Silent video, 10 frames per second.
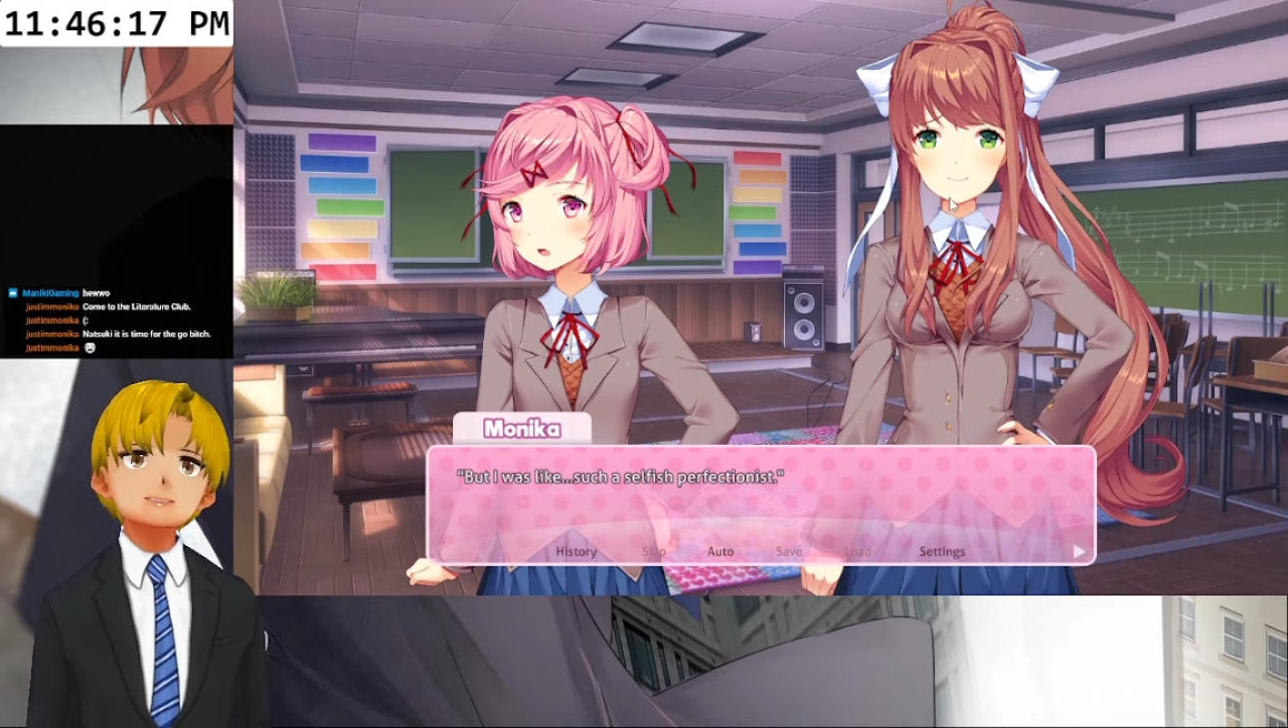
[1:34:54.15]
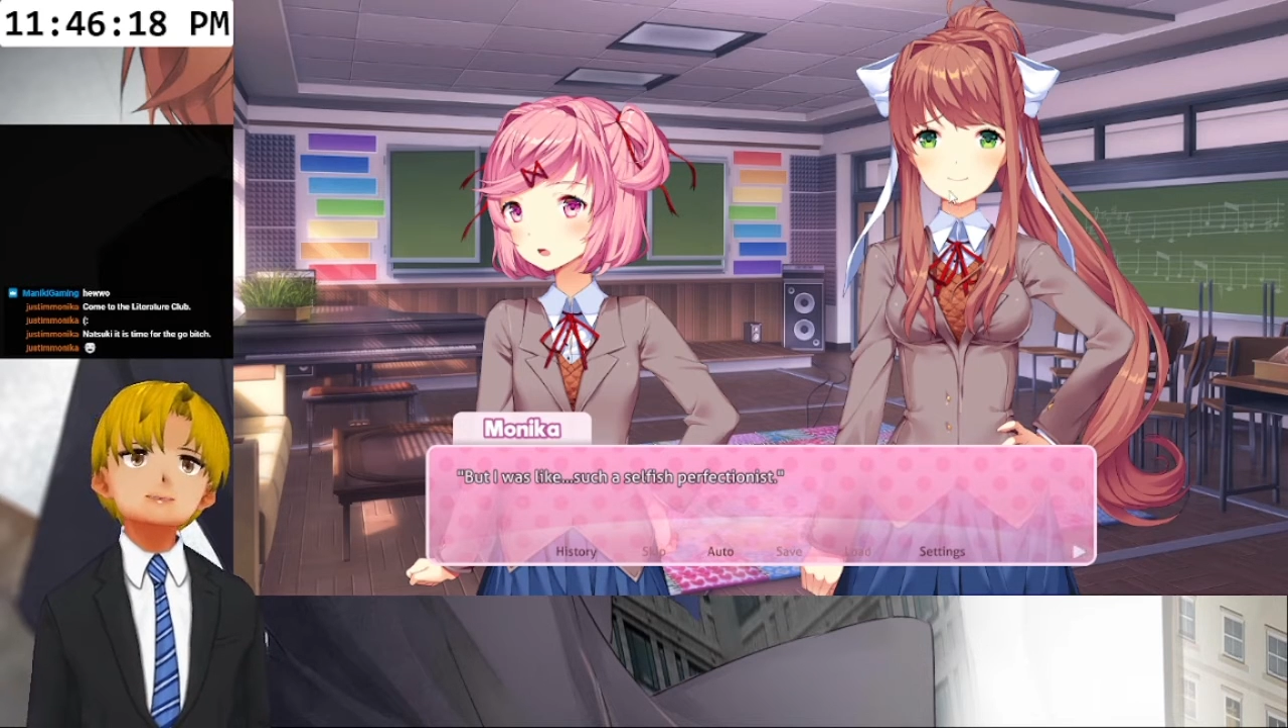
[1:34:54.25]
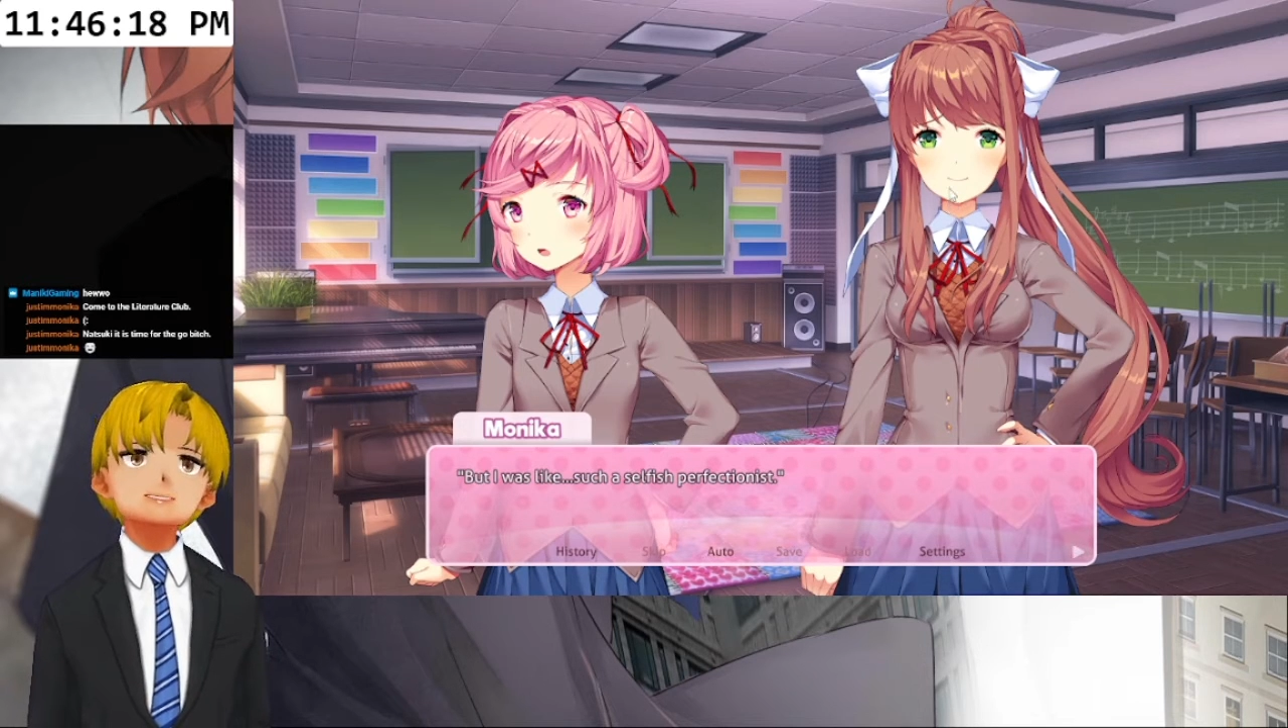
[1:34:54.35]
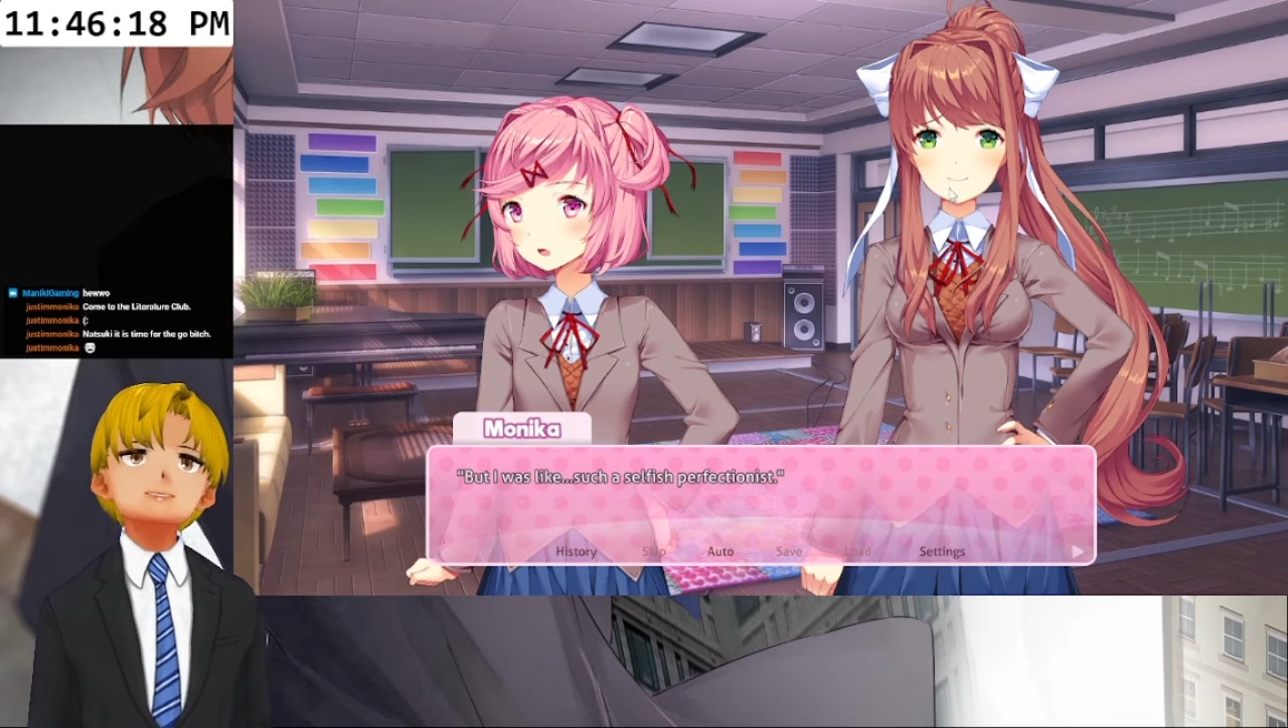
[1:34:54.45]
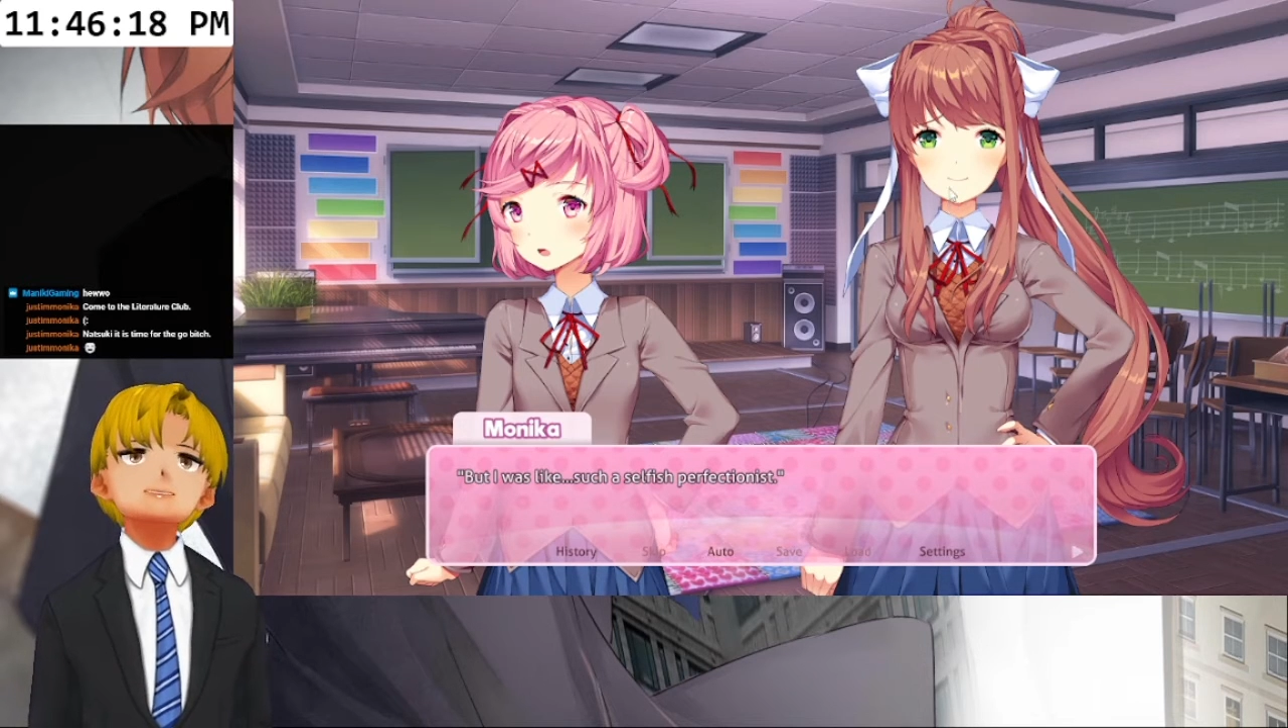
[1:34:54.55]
such a